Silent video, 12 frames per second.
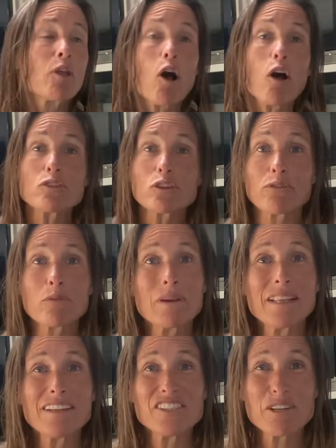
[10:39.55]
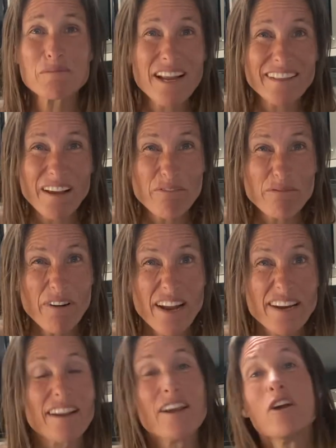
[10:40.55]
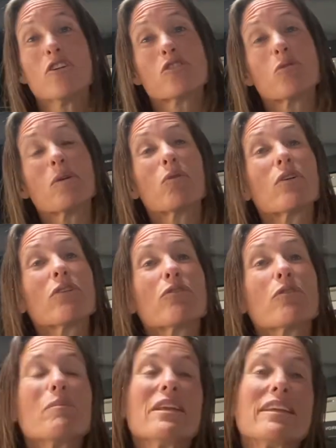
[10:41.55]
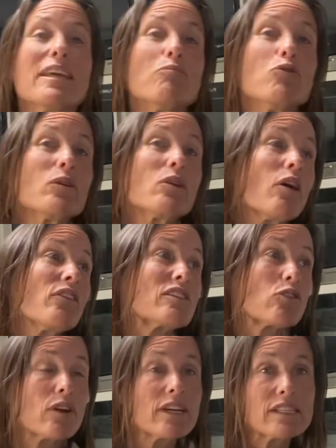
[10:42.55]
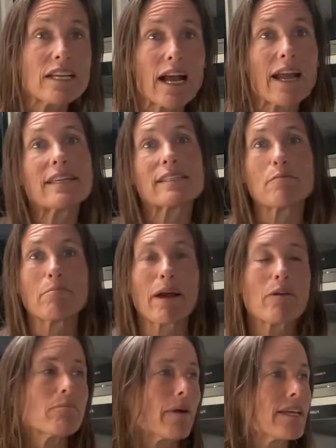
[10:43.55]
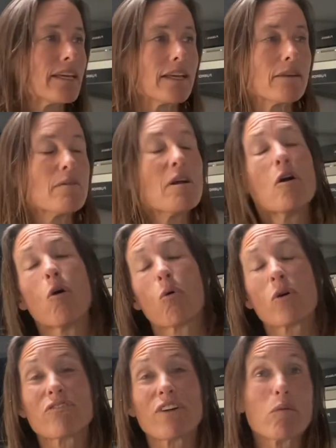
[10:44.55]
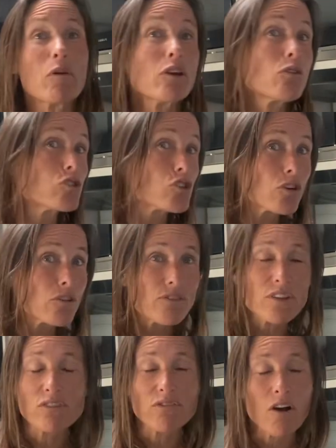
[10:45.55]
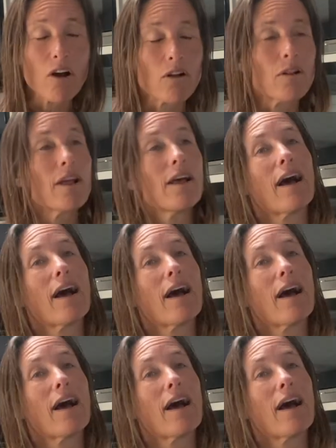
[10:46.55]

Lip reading: Also for me, the gym's not that fun. So in order for me to keep doing all these crazy hikes and mountain biking, or if I wanna go surf this fall,